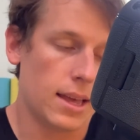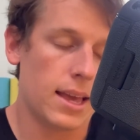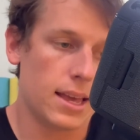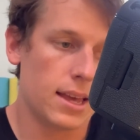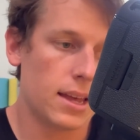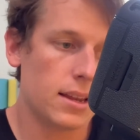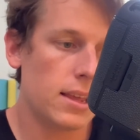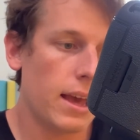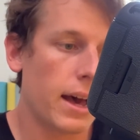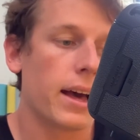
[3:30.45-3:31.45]
And
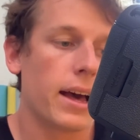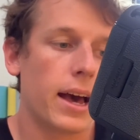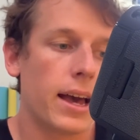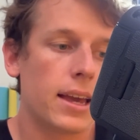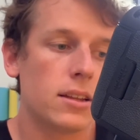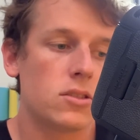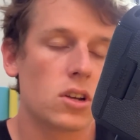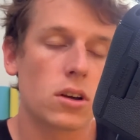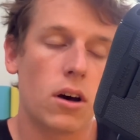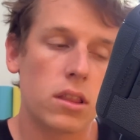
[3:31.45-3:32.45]
yeah, I
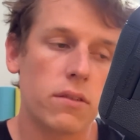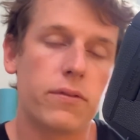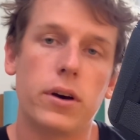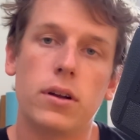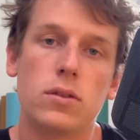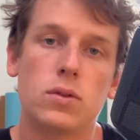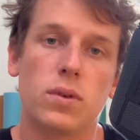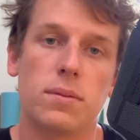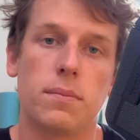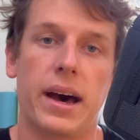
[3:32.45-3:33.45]
took all the photos
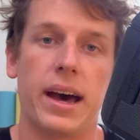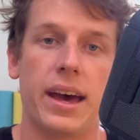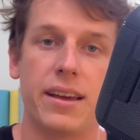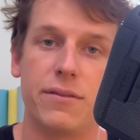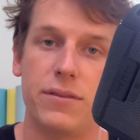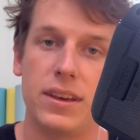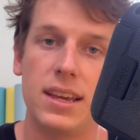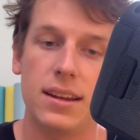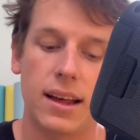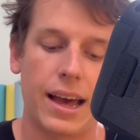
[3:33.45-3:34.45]
with my feet.